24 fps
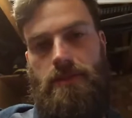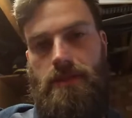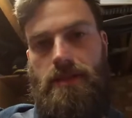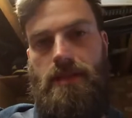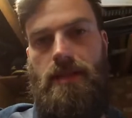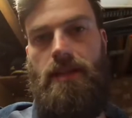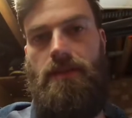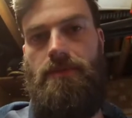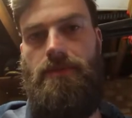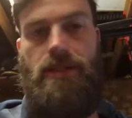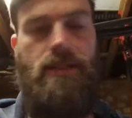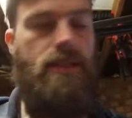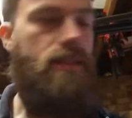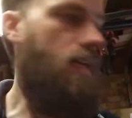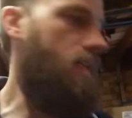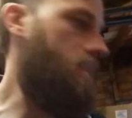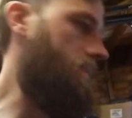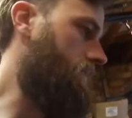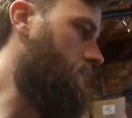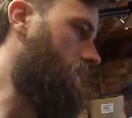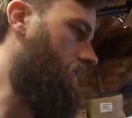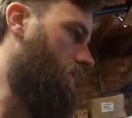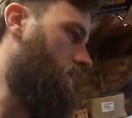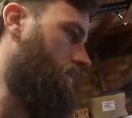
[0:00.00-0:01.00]
delivery
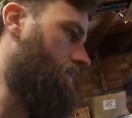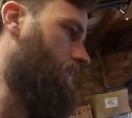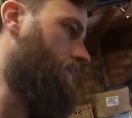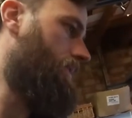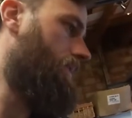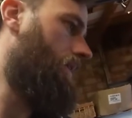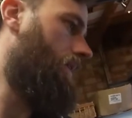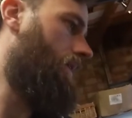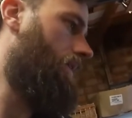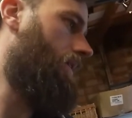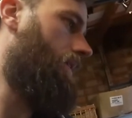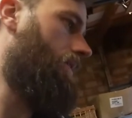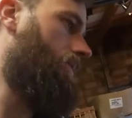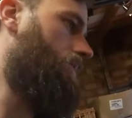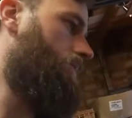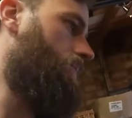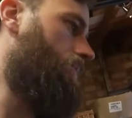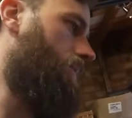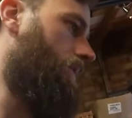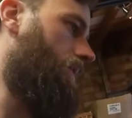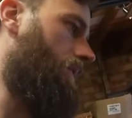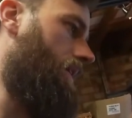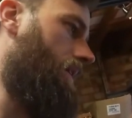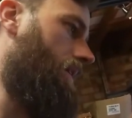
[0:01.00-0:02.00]
takes time, so that's
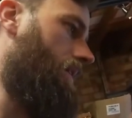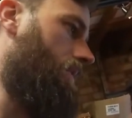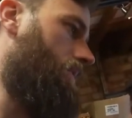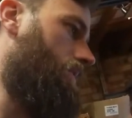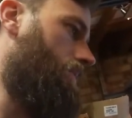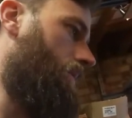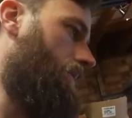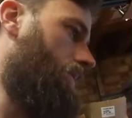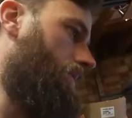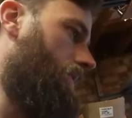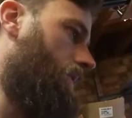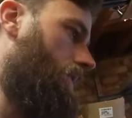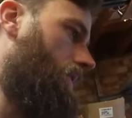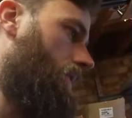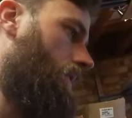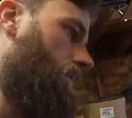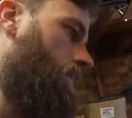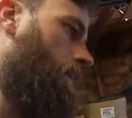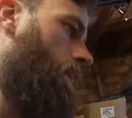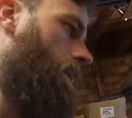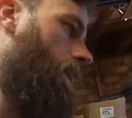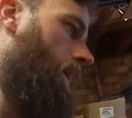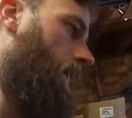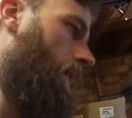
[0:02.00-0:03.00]
all going to eat into my
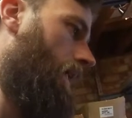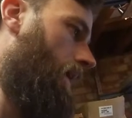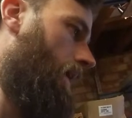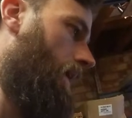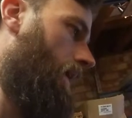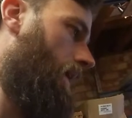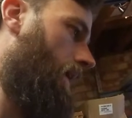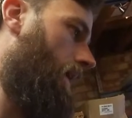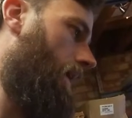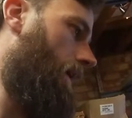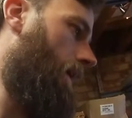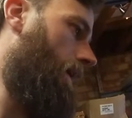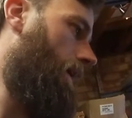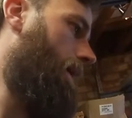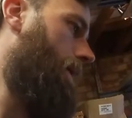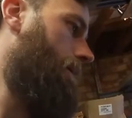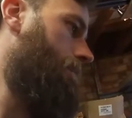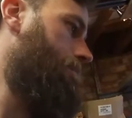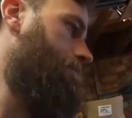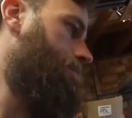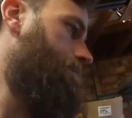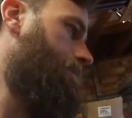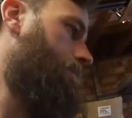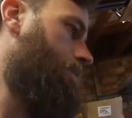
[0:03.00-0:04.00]
time.
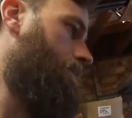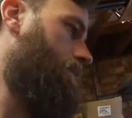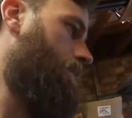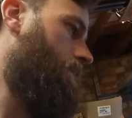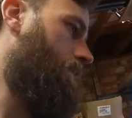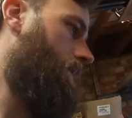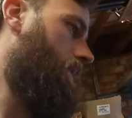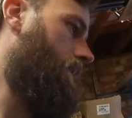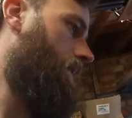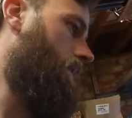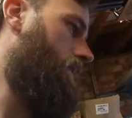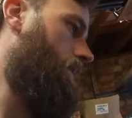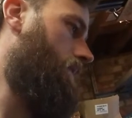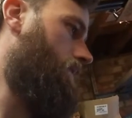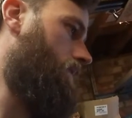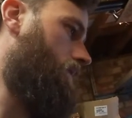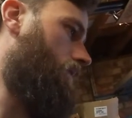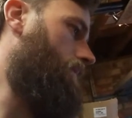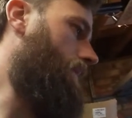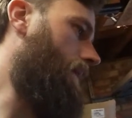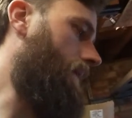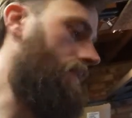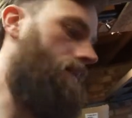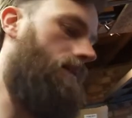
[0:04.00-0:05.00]
Got
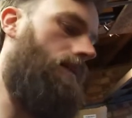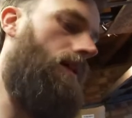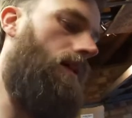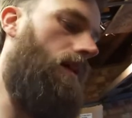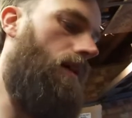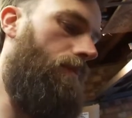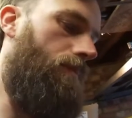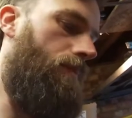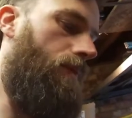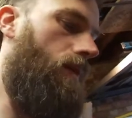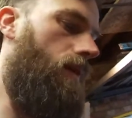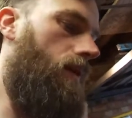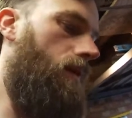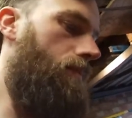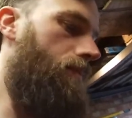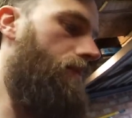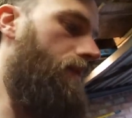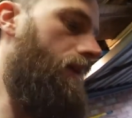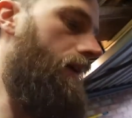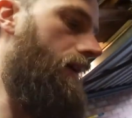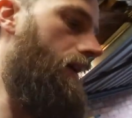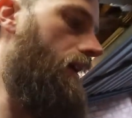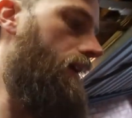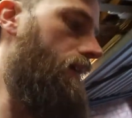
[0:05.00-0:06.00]
to make the carb
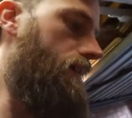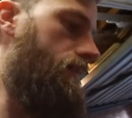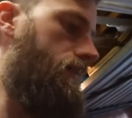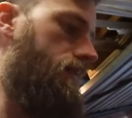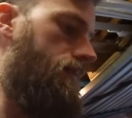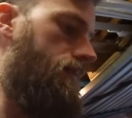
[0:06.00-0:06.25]
pipe again,